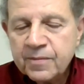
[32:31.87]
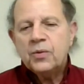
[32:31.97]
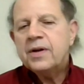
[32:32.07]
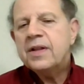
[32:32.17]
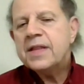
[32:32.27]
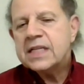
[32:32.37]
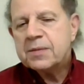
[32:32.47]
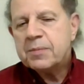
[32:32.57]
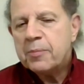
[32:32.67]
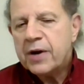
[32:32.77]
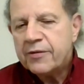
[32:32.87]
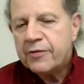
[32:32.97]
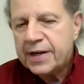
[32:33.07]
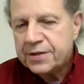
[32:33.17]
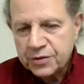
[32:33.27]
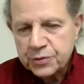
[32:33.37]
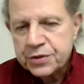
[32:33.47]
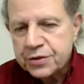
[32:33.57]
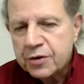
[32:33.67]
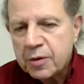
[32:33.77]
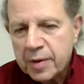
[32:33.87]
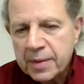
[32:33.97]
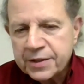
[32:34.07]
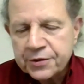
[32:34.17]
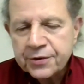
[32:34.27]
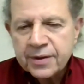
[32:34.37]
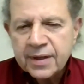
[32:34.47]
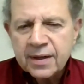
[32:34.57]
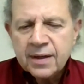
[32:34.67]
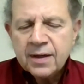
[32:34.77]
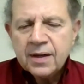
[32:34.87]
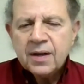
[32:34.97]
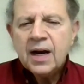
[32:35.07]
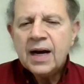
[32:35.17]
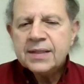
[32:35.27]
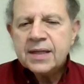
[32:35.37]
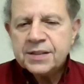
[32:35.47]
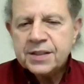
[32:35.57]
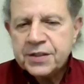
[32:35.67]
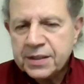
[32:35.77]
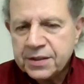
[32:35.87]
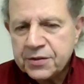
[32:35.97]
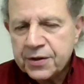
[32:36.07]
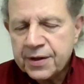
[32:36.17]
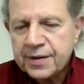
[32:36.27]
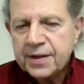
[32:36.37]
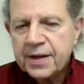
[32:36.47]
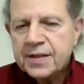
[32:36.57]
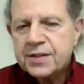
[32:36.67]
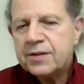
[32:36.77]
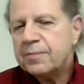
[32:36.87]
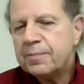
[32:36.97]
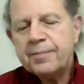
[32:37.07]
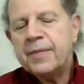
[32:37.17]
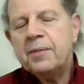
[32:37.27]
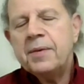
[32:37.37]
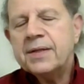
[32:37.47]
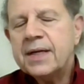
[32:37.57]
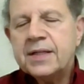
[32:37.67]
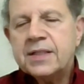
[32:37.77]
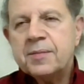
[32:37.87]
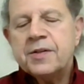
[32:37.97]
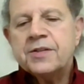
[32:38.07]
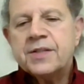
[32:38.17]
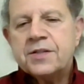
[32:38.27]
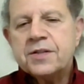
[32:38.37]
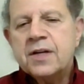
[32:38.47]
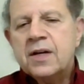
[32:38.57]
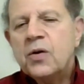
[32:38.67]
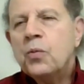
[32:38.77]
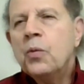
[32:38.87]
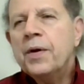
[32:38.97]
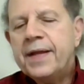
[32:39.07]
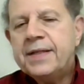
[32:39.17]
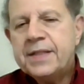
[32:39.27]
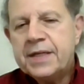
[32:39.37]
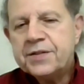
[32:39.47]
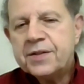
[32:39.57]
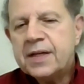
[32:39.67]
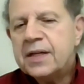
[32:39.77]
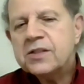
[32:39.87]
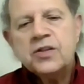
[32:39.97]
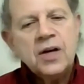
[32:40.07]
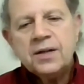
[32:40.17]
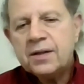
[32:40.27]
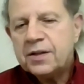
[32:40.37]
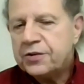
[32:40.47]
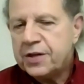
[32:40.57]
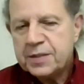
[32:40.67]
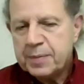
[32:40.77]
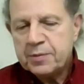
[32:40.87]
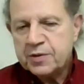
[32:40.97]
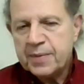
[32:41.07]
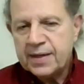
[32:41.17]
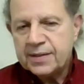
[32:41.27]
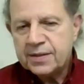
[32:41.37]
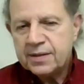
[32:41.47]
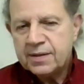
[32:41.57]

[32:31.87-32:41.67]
One of the things about Braver Angels, which is a group I mentioned earlier, I suggested to you that you consider maybe attending some of their sessions. What they teach is not to change people's minds.